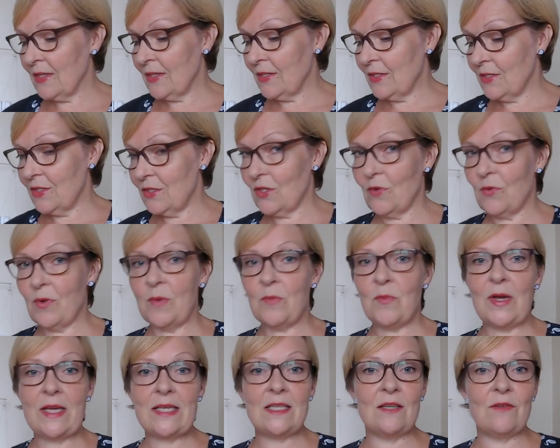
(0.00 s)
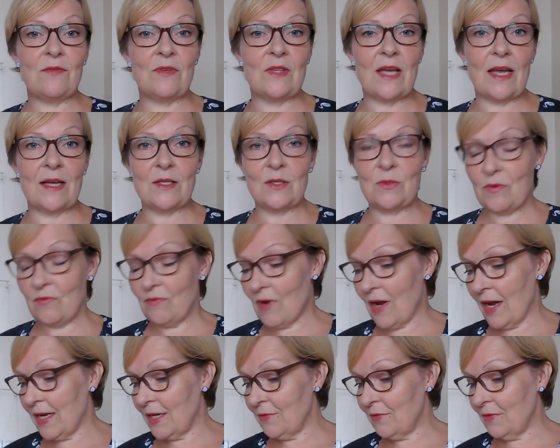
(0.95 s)
So I'm waiting for that to
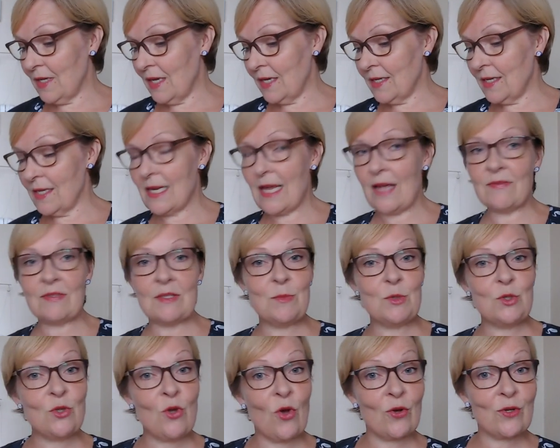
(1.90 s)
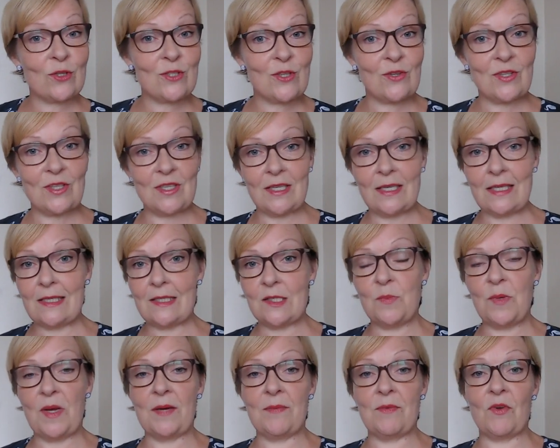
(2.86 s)
arrive, and then I'll have some socks on the needles.
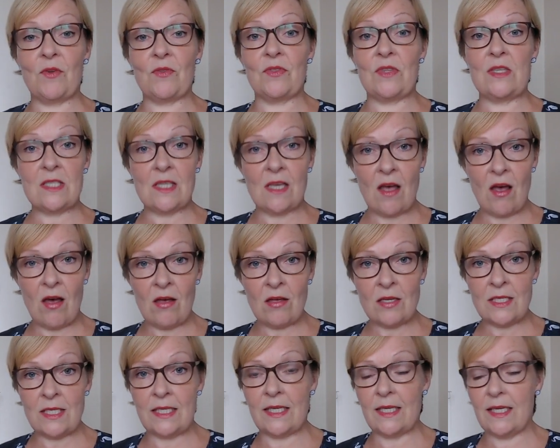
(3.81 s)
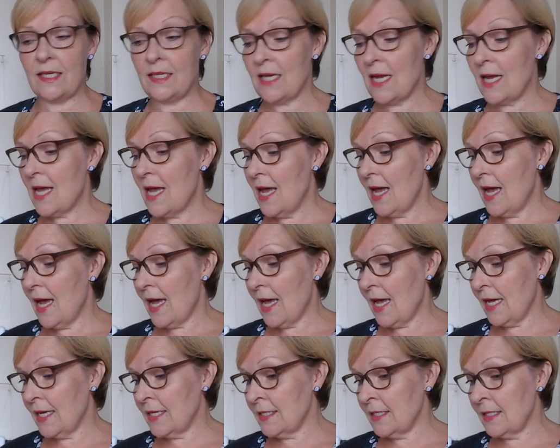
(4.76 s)
But I've got this cardigan,
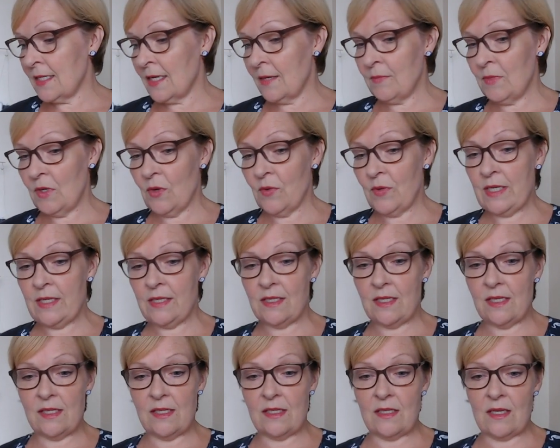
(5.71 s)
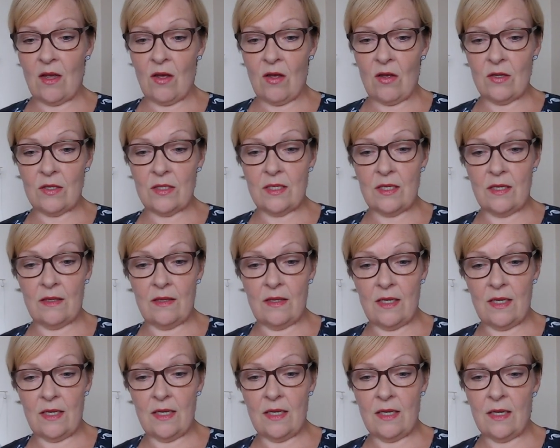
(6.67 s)
and I'm going to start
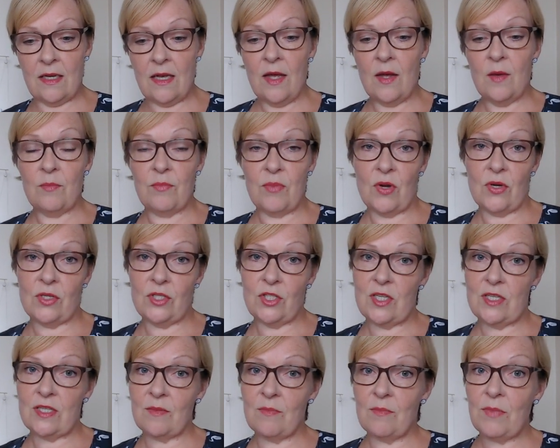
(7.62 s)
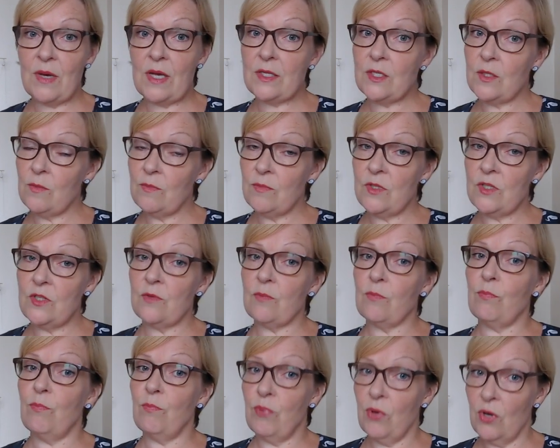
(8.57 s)
the Branches and Buds
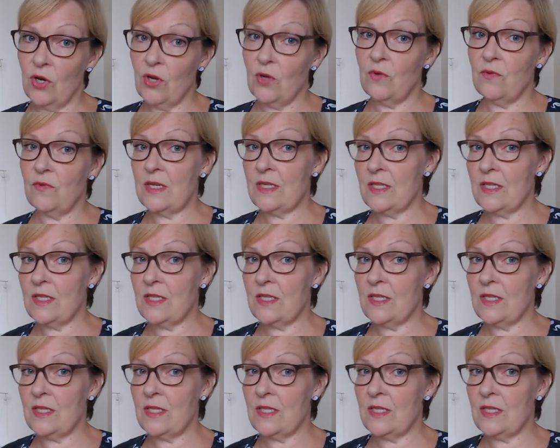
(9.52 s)
pullover.